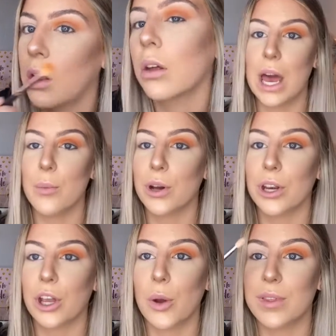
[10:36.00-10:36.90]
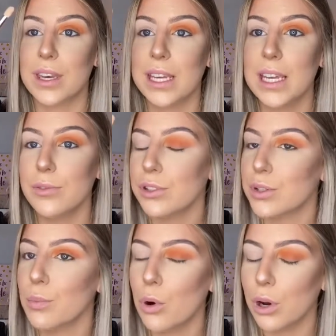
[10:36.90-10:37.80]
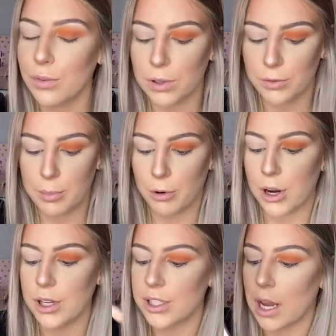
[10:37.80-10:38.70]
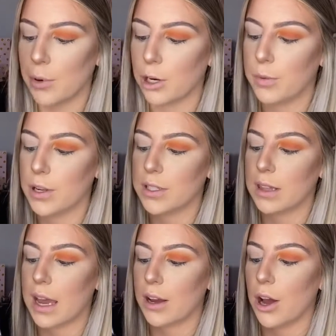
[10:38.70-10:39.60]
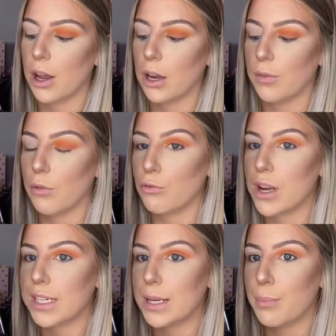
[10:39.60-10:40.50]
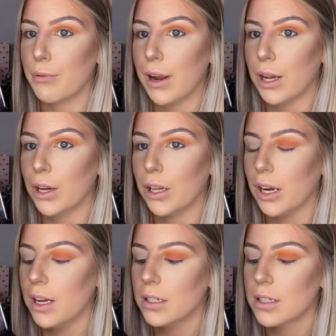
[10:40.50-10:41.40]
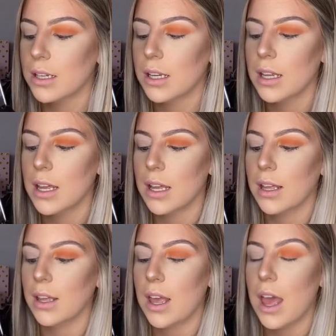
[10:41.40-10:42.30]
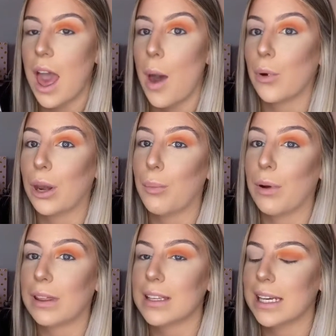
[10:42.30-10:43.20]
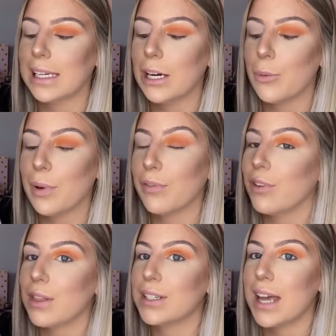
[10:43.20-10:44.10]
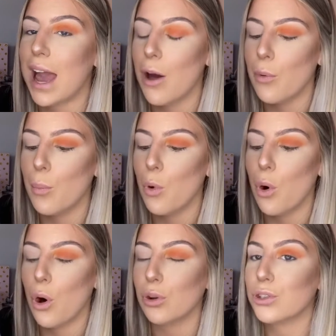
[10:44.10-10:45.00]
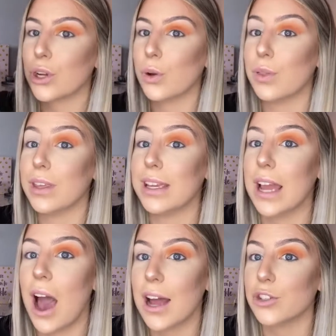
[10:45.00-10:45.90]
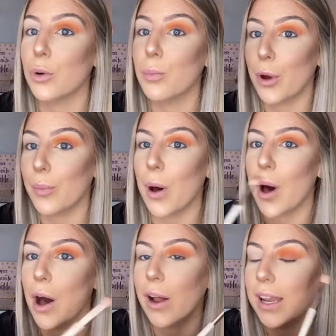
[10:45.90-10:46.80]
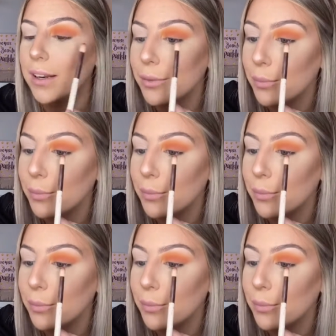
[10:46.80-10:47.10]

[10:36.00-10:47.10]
Now we're going to go with an even smaller fluffy brush, and we're going to be using that kind of reddy brick colour. And we're going to bring this a little bit further down, more onto the actual mobile eyelid.